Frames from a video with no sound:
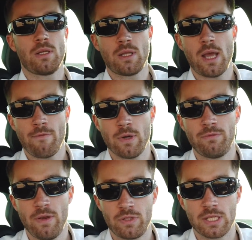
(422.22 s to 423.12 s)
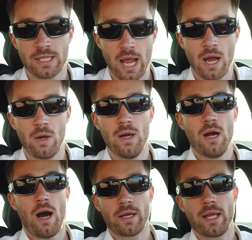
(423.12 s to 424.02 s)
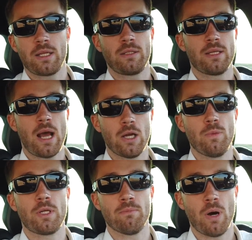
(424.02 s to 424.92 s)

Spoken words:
the F-150s now are getting the aluminum